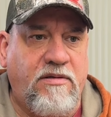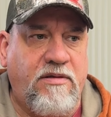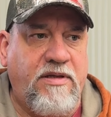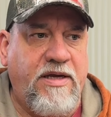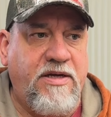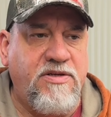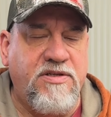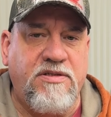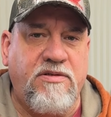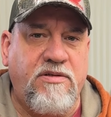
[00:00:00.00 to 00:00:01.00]
they can
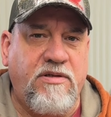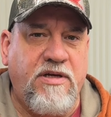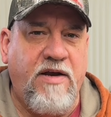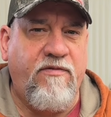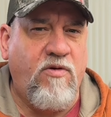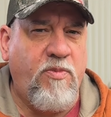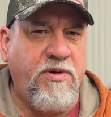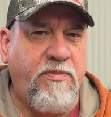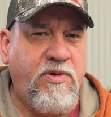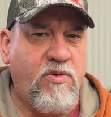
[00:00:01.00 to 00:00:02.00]
just kind of open
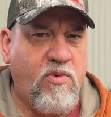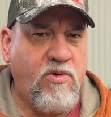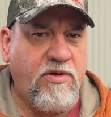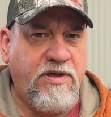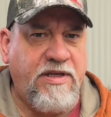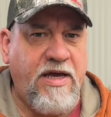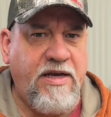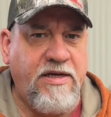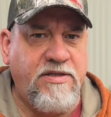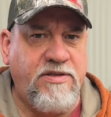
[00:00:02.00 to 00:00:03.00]
up your world at that
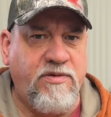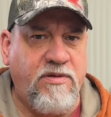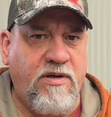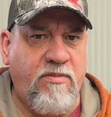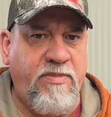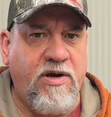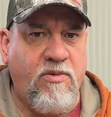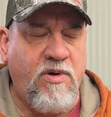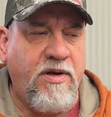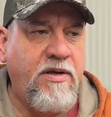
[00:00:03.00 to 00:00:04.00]
age to a bigger one.